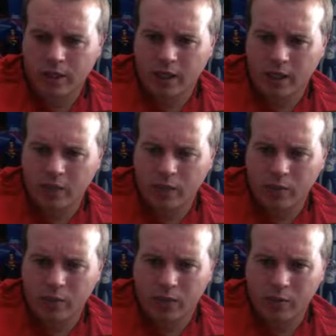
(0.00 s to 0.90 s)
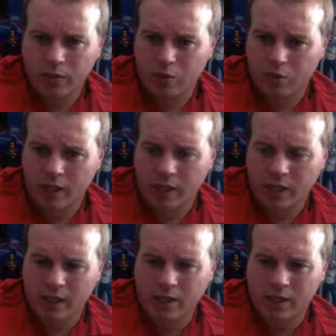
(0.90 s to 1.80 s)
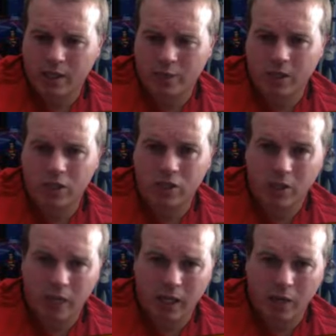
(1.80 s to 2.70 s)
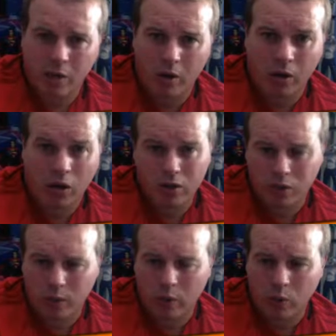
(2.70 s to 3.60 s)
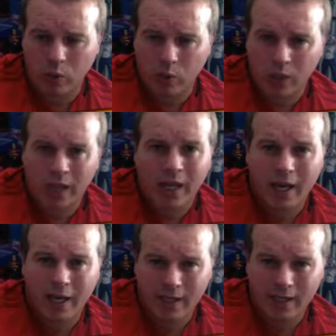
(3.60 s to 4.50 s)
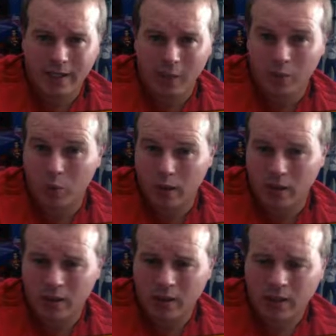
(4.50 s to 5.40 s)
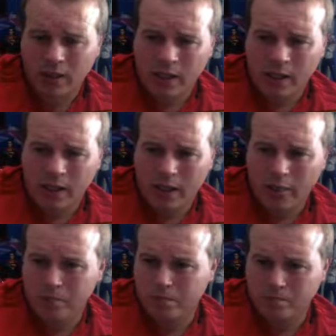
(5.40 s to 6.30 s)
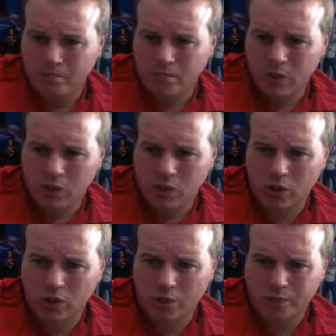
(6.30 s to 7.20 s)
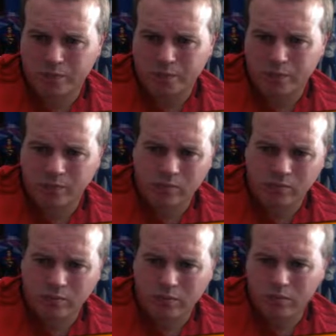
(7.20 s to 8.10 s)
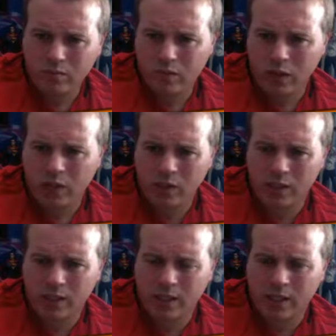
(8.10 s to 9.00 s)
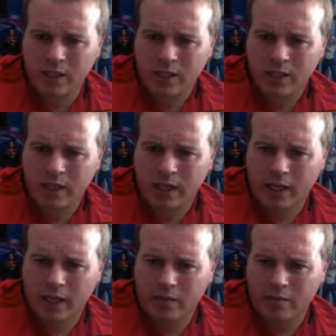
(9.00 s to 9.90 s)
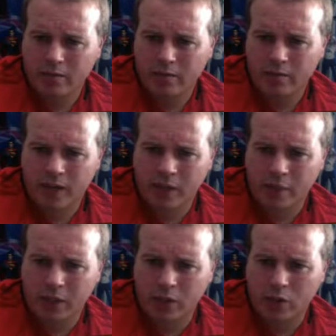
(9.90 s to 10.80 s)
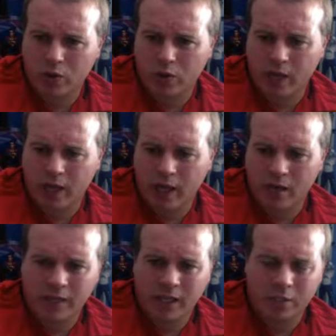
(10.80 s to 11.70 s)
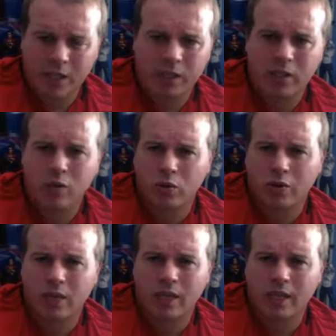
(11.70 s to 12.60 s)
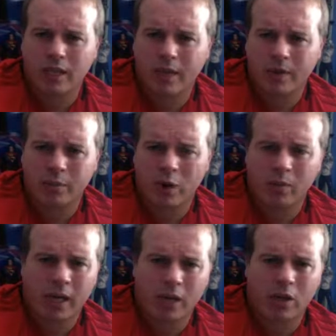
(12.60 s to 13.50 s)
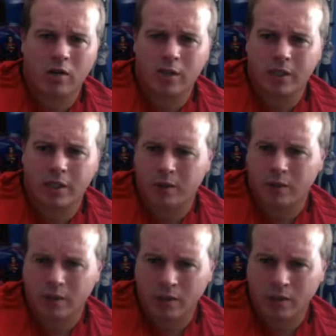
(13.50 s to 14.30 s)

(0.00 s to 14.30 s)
Greenwood. He was great against PSG when he came on, also at 1-1, and he set up the winner. So I don't understand. Van der Beek looked good again. Van der Beek did nothing in that game that Pogba hadn't already been doing.